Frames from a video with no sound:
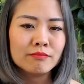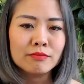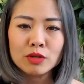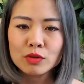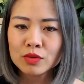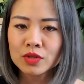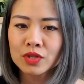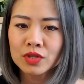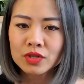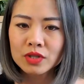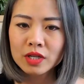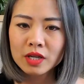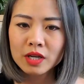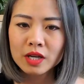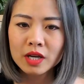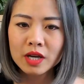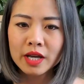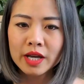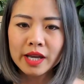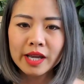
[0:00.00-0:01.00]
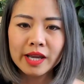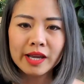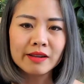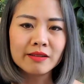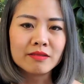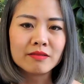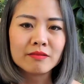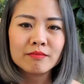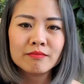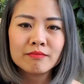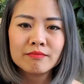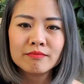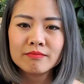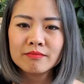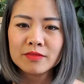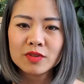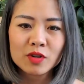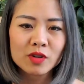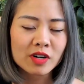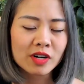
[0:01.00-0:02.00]
MOOCs. And
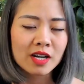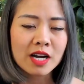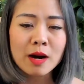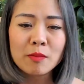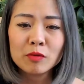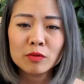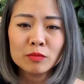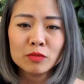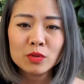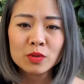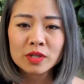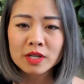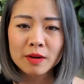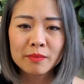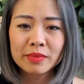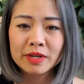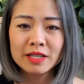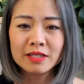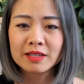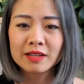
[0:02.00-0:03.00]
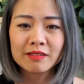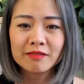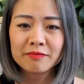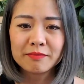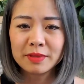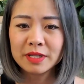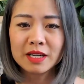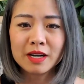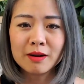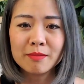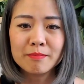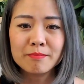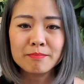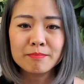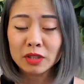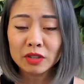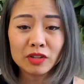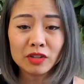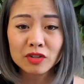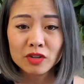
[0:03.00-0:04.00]
there are a couple MOOC companies that have become
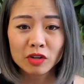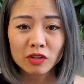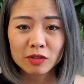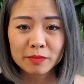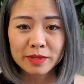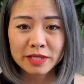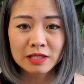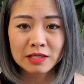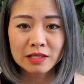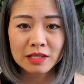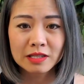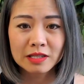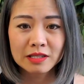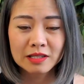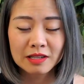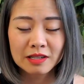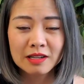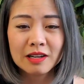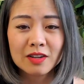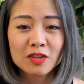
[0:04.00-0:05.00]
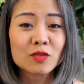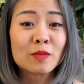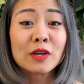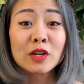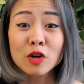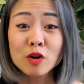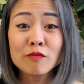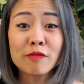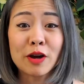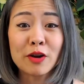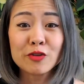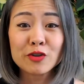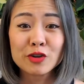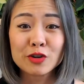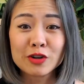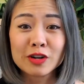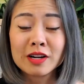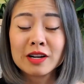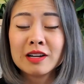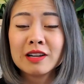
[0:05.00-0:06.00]
billion-dollar businesses. So my
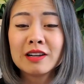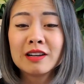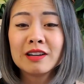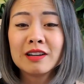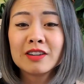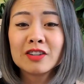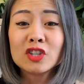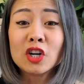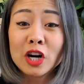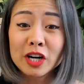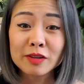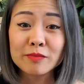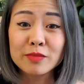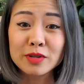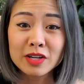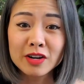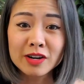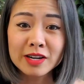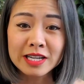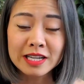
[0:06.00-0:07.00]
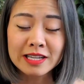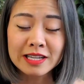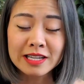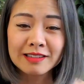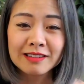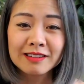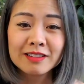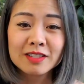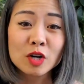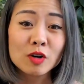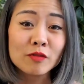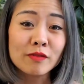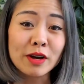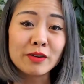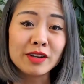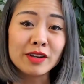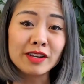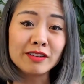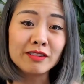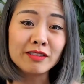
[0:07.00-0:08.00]
co-founder, Gagan Biani,
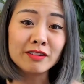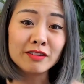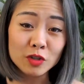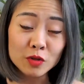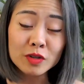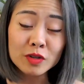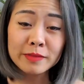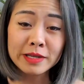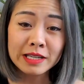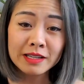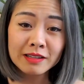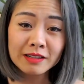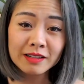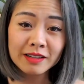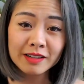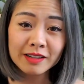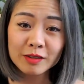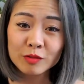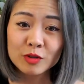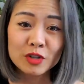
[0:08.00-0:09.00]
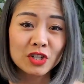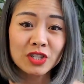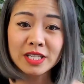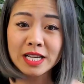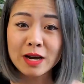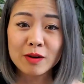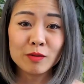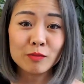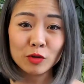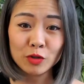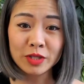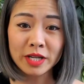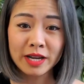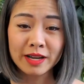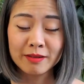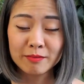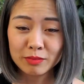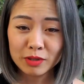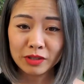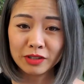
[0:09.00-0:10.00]
co-founded Udemy, which is now a
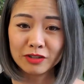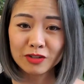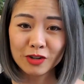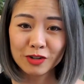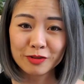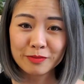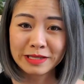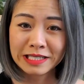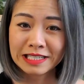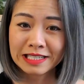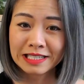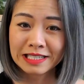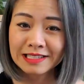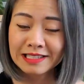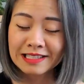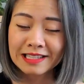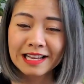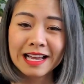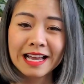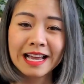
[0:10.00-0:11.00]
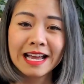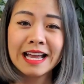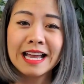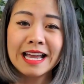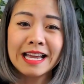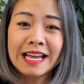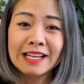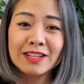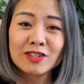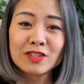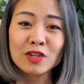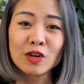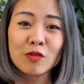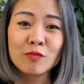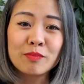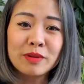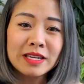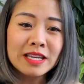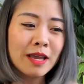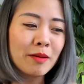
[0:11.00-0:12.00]
multi-billion-dollar business. And so
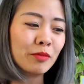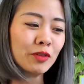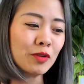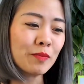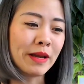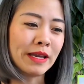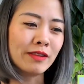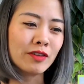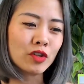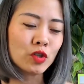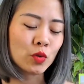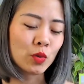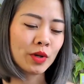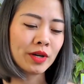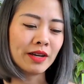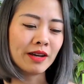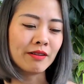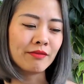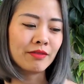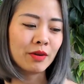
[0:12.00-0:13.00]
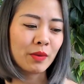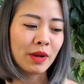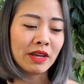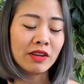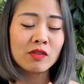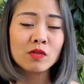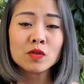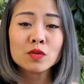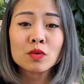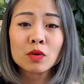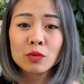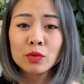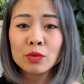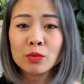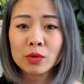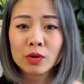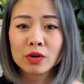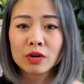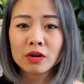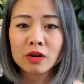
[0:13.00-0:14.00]
being able to paint the story of, okay, here's where we
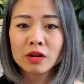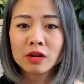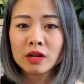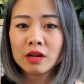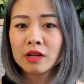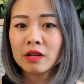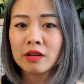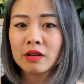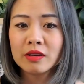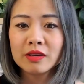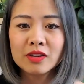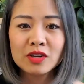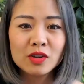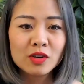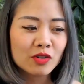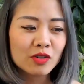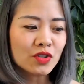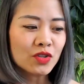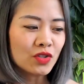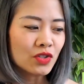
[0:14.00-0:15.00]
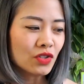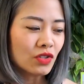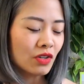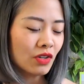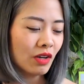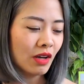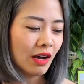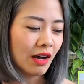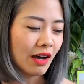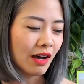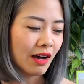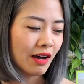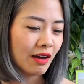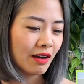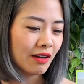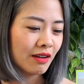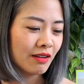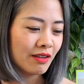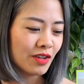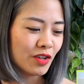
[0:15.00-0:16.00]
were, here's
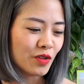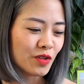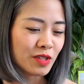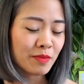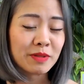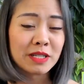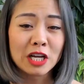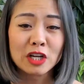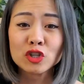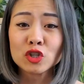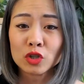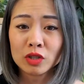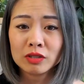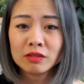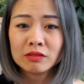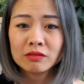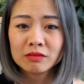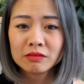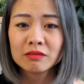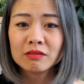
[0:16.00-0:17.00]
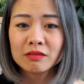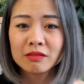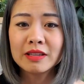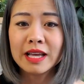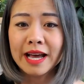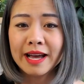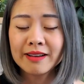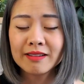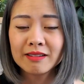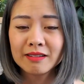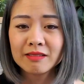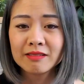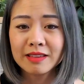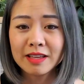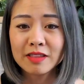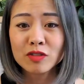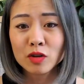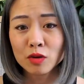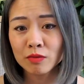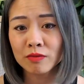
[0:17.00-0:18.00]
the potential that
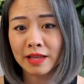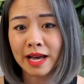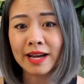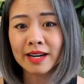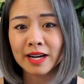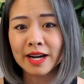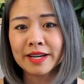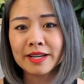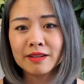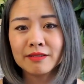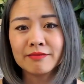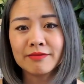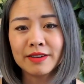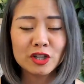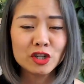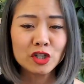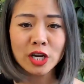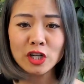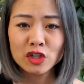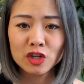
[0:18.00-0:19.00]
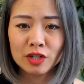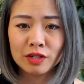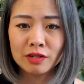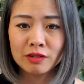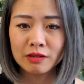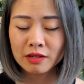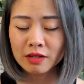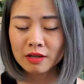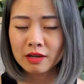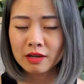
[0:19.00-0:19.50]
kind of education